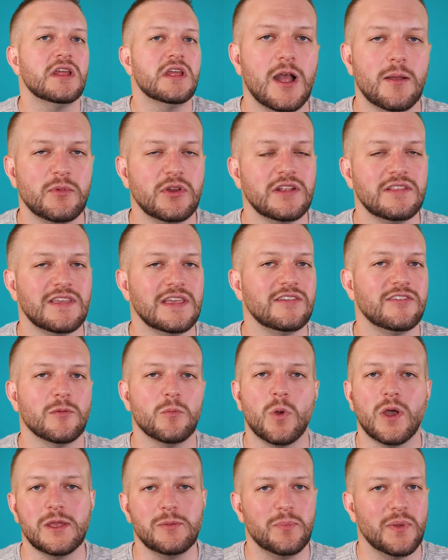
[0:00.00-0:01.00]
I'm gonna take
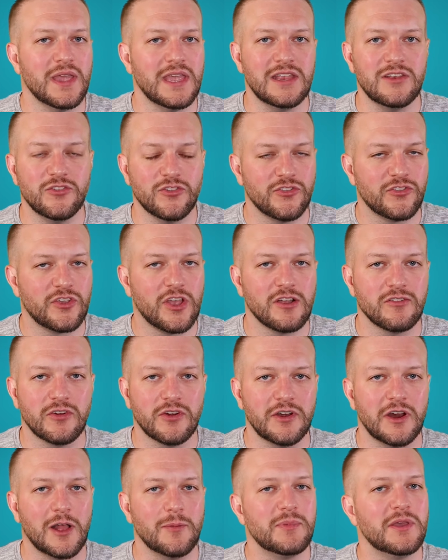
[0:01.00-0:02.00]
some white paint and just
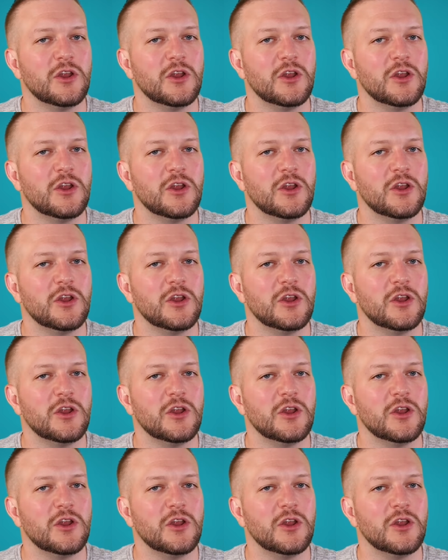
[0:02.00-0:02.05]
cover it up.